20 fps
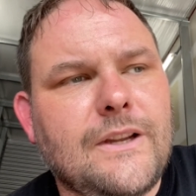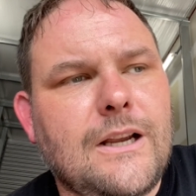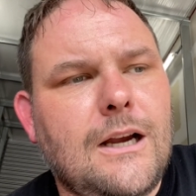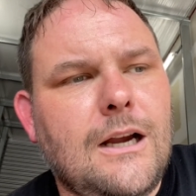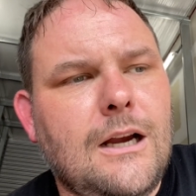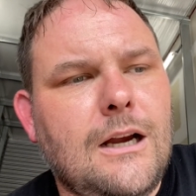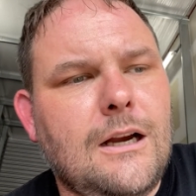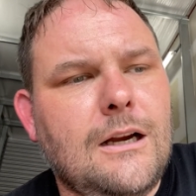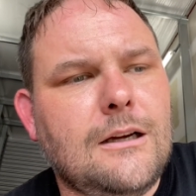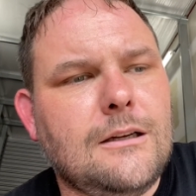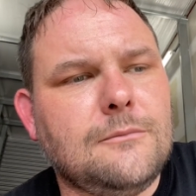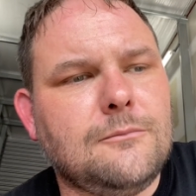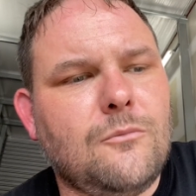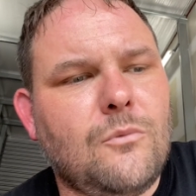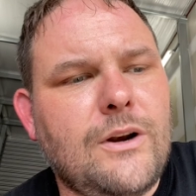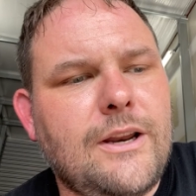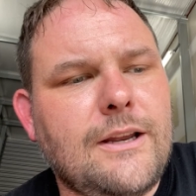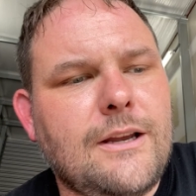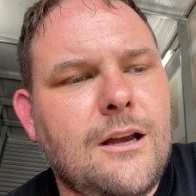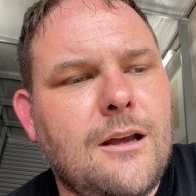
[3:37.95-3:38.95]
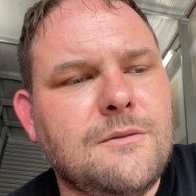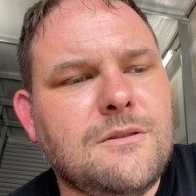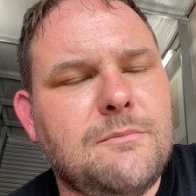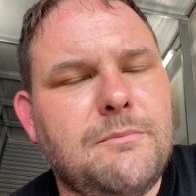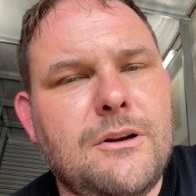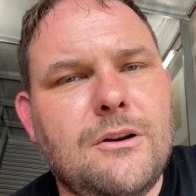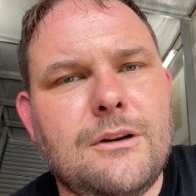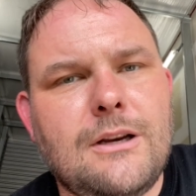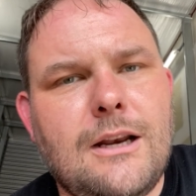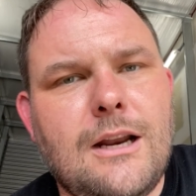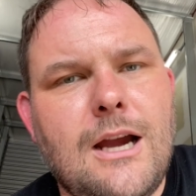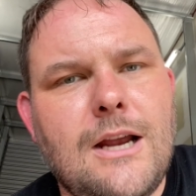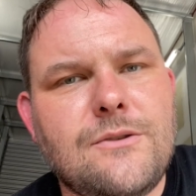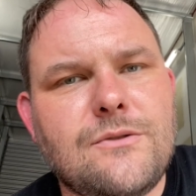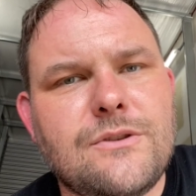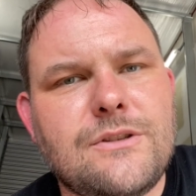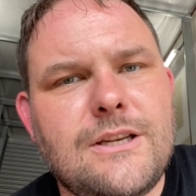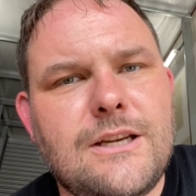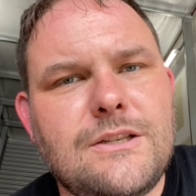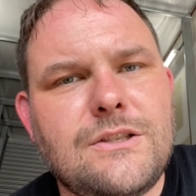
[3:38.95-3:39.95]
When it comes to building a
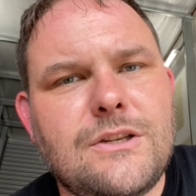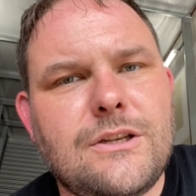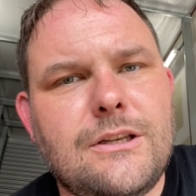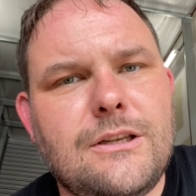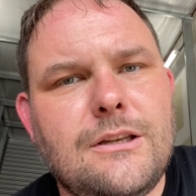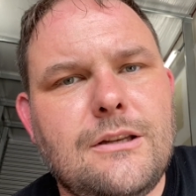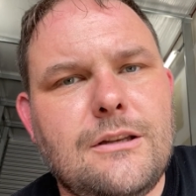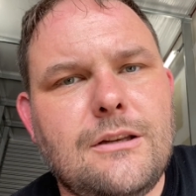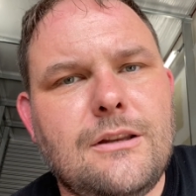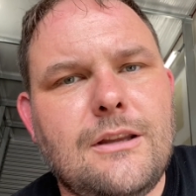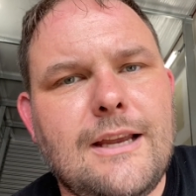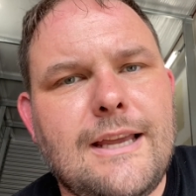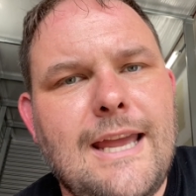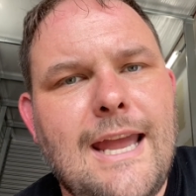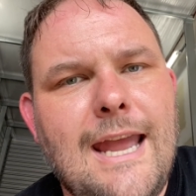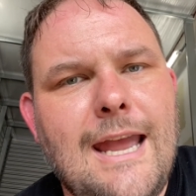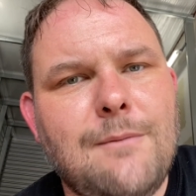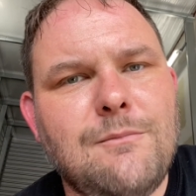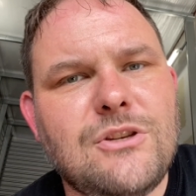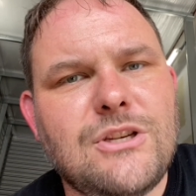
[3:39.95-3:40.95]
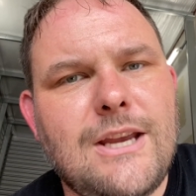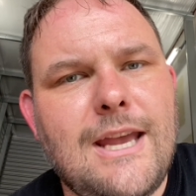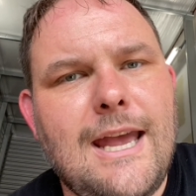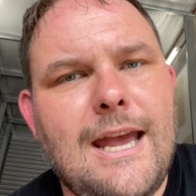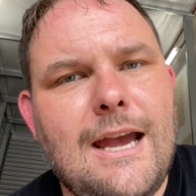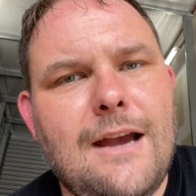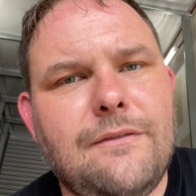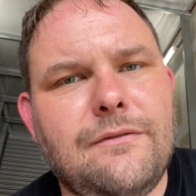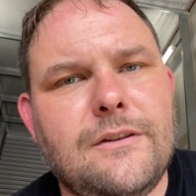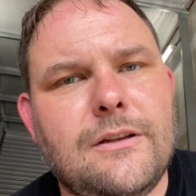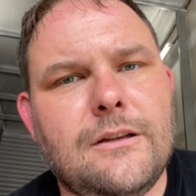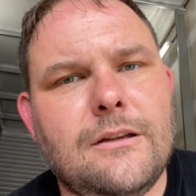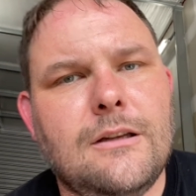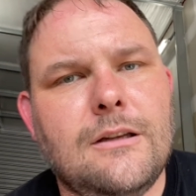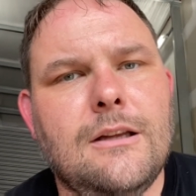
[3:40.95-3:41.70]
nitrous engine, the camshaft